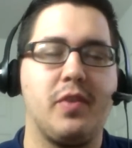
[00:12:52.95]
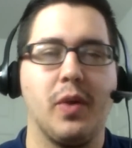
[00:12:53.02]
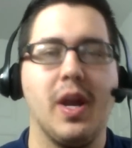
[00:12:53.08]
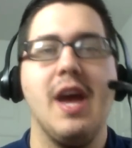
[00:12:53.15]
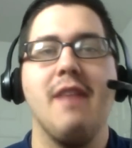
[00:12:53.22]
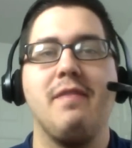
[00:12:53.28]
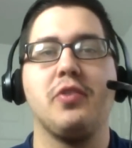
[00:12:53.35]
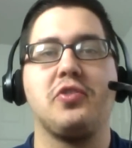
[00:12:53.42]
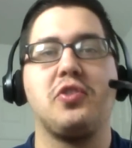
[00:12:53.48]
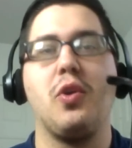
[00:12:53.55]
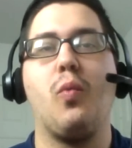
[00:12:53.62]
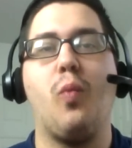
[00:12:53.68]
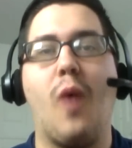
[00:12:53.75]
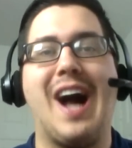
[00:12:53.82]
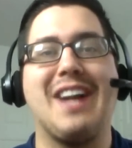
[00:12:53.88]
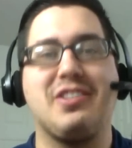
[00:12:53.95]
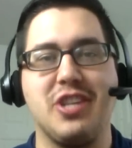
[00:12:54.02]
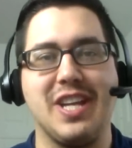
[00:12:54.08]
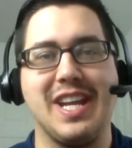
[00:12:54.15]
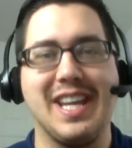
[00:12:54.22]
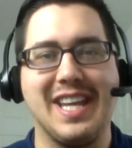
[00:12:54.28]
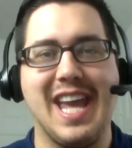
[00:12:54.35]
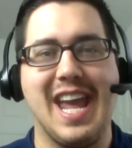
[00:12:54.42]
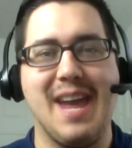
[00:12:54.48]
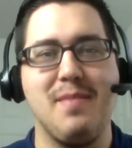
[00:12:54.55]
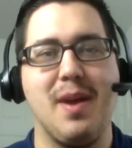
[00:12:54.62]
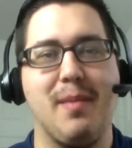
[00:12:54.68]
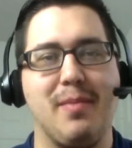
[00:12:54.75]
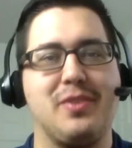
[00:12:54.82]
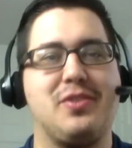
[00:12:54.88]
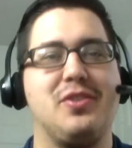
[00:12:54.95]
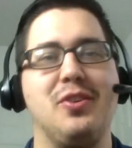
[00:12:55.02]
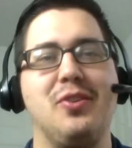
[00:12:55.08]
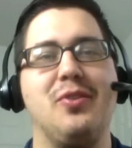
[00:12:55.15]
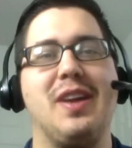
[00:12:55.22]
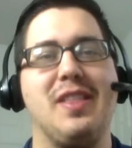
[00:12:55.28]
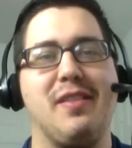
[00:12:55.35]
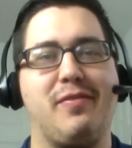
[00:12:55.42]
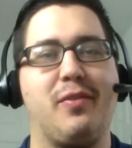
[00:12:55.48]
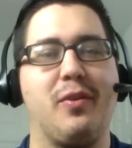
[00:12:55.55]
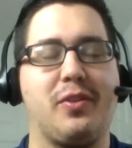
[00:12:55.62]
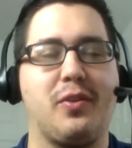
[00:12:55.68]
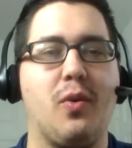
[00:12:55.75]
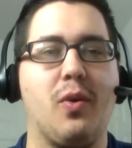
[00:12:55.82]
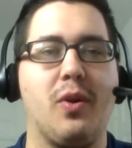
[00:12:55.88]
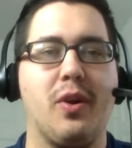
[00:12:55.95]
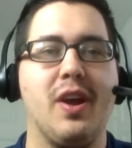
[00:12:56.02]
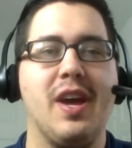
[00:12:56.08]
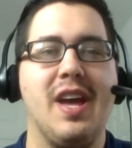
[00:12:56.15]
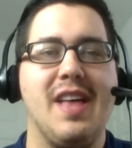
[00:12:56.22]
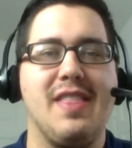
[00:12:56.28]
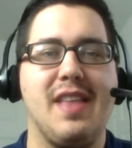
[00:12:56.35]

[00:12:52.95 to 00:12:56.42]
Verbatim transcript: if you're still watching game number 2 in the fourth quarter,